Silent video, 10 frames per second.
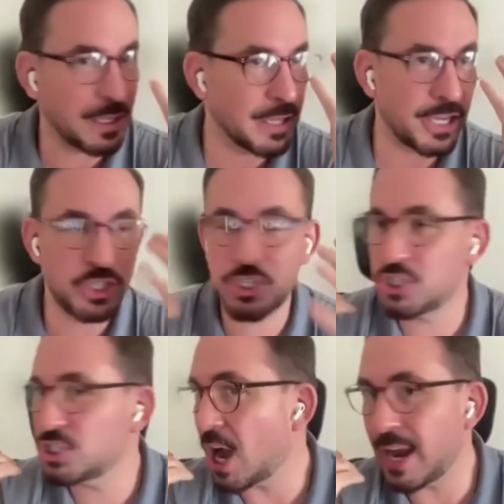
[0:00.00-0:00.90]
while being
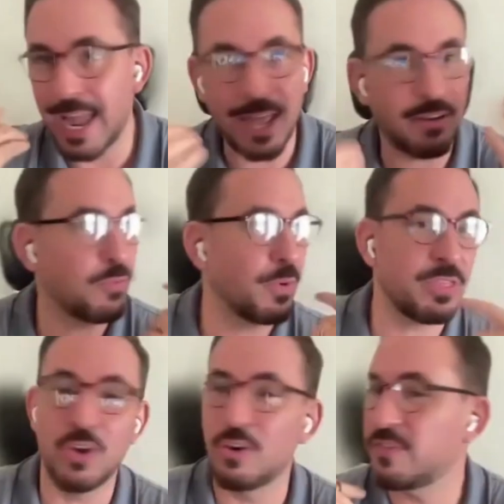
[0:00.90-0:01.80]
like shot
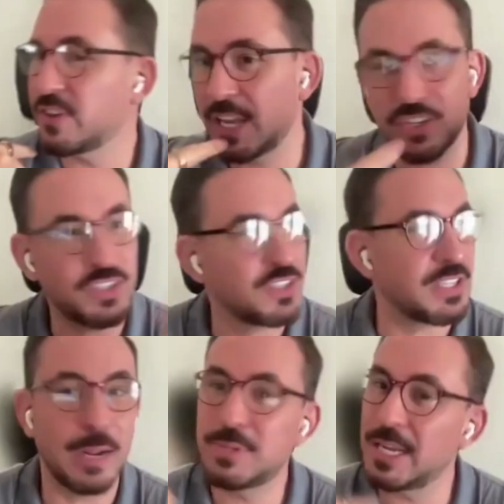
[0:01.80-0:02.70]
at with
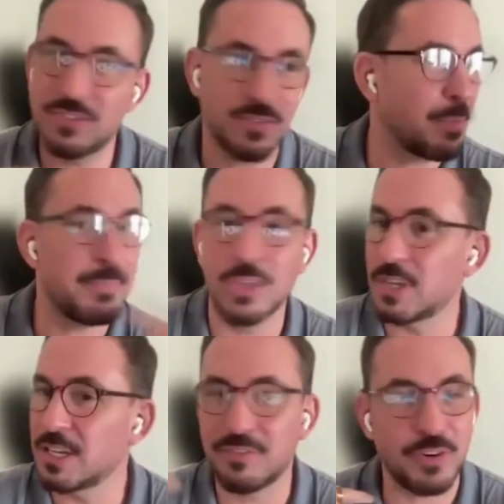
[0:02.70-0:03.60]
notifications and updates
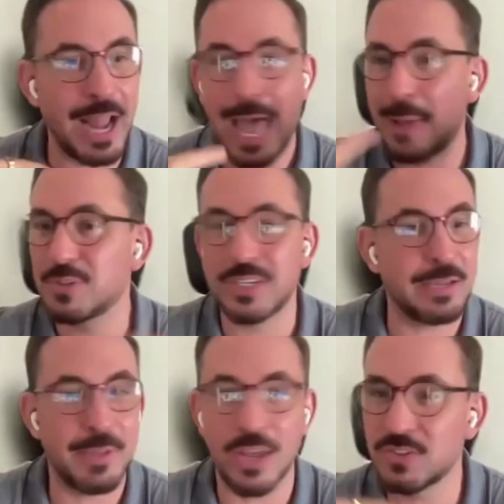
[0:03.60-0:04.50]
from a million different
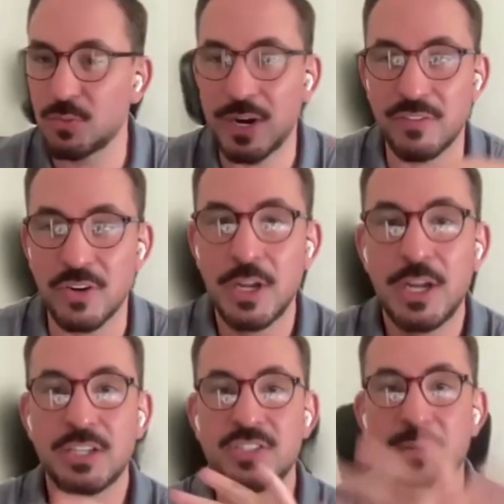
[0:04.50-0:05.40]
apps and emails and
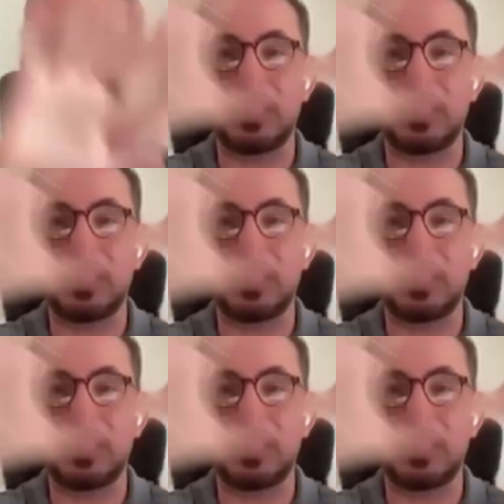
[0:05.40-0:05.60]
whatever,